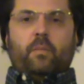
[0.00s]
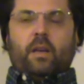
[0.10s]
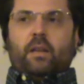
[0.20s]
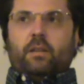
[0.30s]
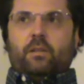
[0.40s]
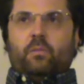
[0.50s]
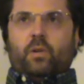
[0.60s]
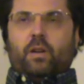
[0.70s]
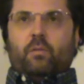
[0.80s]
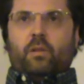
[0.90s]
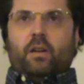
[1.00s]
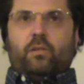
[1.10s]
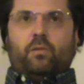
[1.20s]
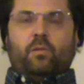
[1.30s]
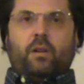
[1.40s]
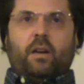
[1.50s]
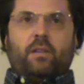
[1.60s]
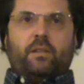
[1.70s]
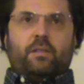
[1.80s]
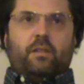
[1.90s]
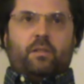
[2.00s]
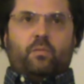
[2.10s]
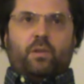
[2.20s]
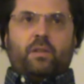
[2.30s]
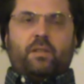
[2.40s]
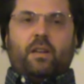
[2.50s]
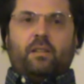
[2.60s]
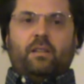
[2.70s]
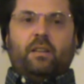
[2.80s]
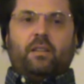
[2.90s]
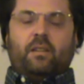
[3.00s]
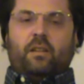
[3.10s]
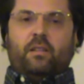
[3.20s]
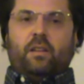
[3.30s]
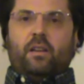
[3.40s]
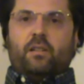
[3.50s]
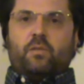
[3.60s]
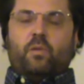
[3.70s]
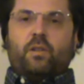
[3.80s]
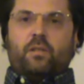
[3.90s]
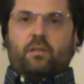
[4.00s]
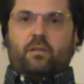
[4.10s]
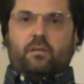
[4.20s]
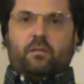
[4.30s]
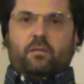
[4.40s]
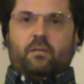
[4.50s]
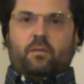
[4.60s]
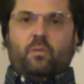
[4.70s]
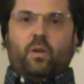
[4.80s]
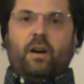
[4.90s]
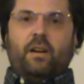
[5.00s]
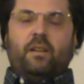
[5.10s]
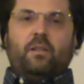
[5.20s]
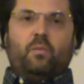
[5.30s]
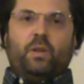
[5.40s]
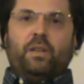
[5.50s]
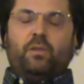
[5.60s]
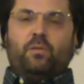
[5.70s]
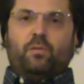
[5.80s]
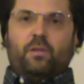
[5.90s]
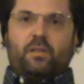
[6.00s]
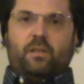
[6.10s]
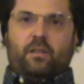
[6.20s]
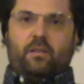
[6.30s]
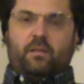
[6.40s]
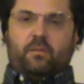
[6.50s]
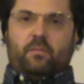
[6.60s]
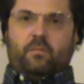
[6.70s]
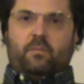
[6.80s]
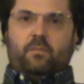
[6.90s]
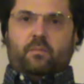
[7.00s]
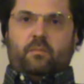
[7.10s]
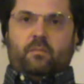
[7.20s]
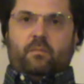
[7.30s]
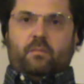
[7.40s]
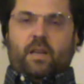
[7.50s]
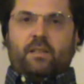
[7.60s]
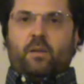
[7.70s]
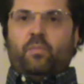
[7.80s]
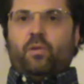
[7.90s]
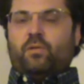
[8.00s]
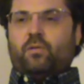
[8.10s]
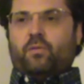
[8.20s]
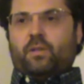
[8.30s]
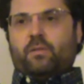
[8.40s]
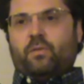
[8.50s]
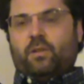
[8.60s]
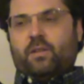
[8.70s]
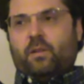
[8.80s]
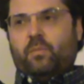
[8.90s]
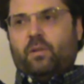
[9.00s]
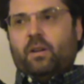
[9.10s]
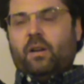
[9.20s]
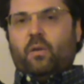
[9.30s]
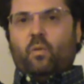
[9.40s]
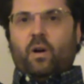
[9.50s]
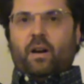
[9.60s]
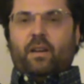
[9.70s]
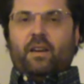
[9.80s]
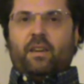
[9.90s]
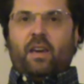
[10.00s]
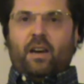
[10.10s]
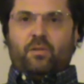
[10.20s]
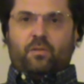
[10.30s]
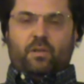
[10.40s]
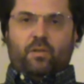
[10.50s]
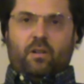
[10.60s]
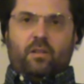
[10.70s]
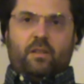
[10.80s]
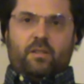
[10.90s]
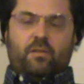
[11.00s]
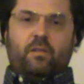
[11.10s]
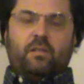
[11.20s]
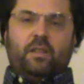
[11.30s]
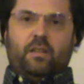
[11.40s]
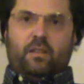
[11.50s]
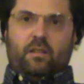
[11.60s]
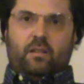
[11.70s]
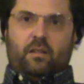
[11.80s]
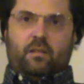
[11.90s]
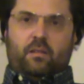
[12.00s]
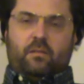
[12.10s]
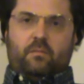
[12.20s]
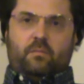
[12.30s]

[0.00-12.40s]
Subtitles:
And what I would like to look at is that what does that linking entails? What is it? Why we need to do this linking? As opposed to, for example, why a cat or a dog does not need any linking.